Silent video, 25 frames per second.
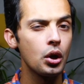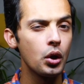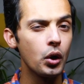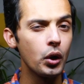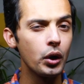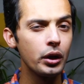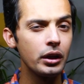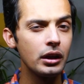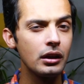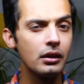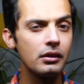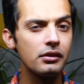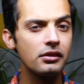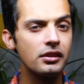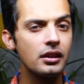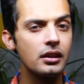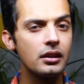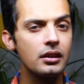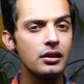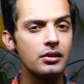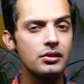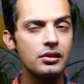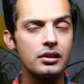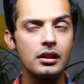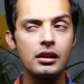Who do you
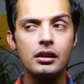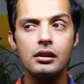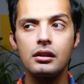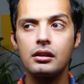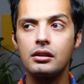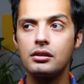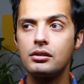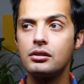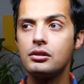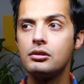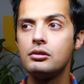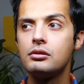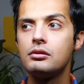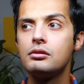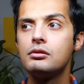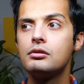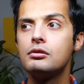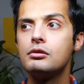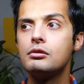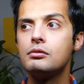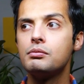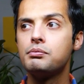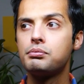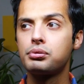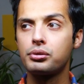think is the
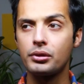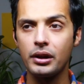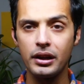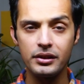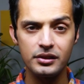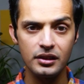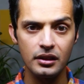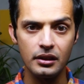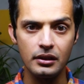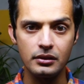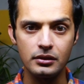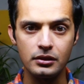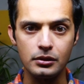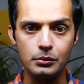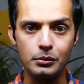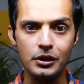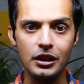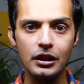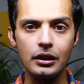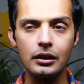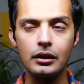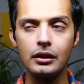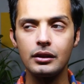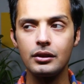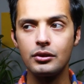new president to
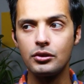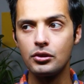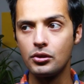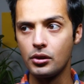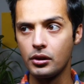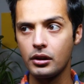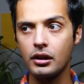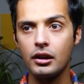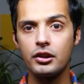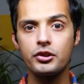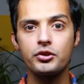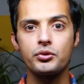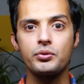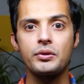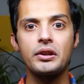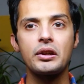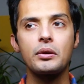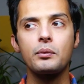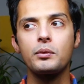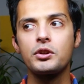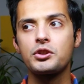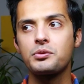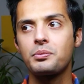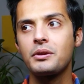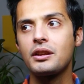be in your country?
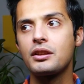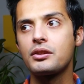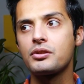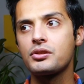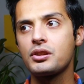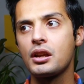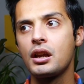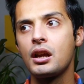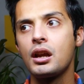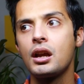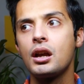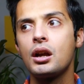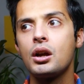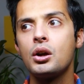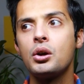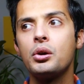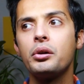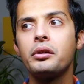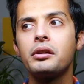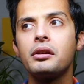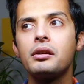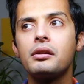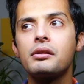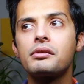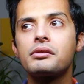Which means,
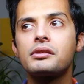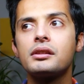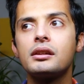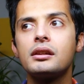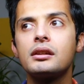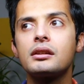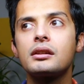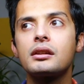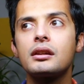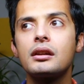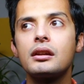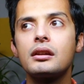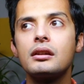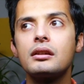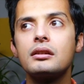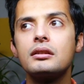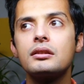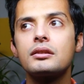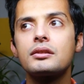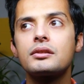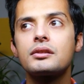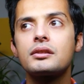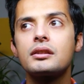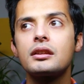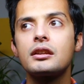who do you think
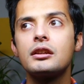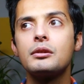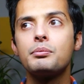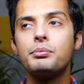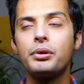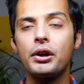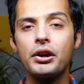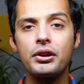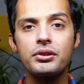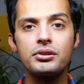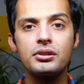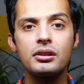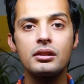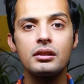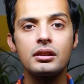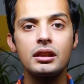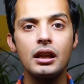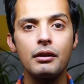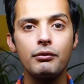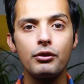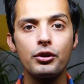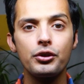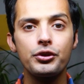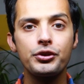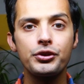is the person
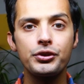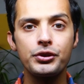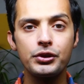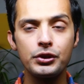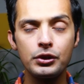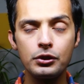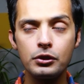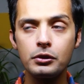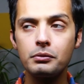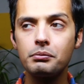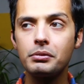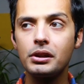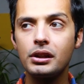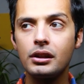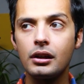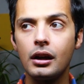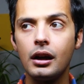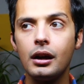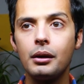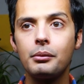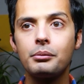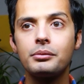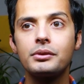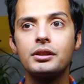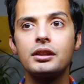that will soon
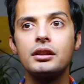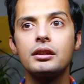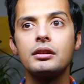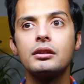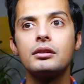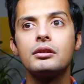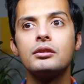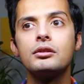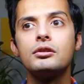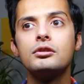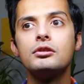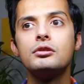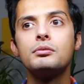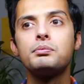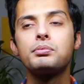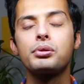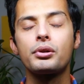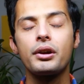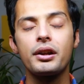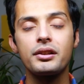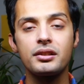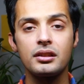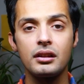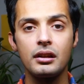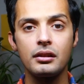become the new
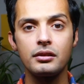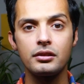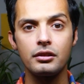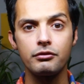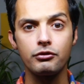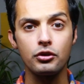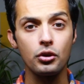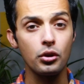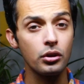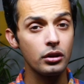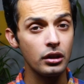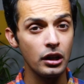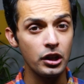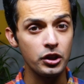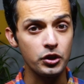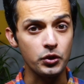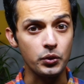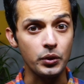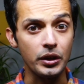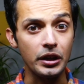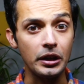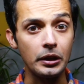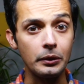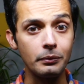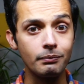president of your
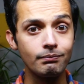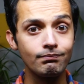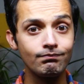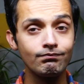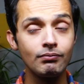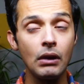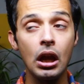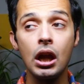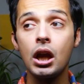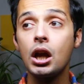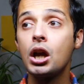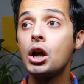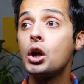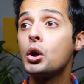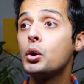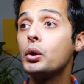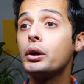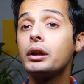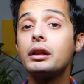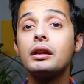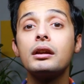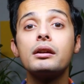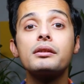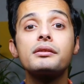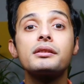country? Who
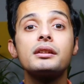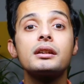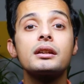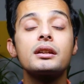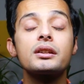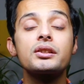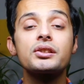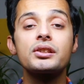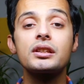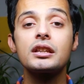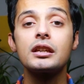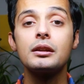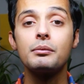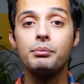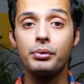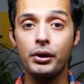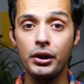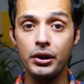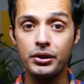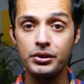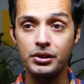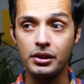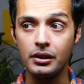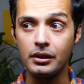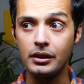do you think is the
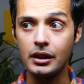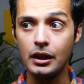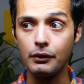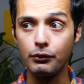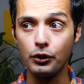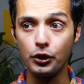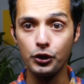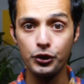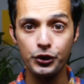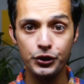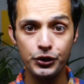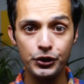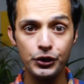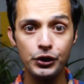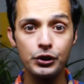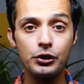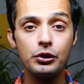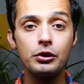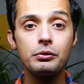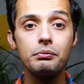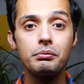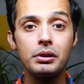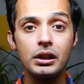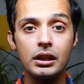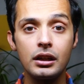person that will
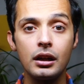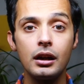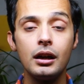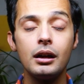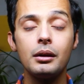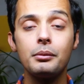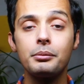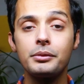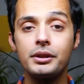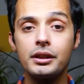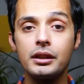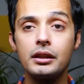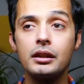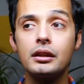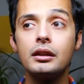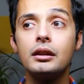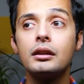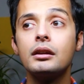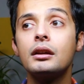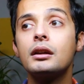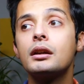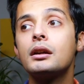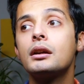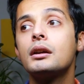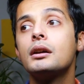soon become
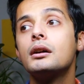the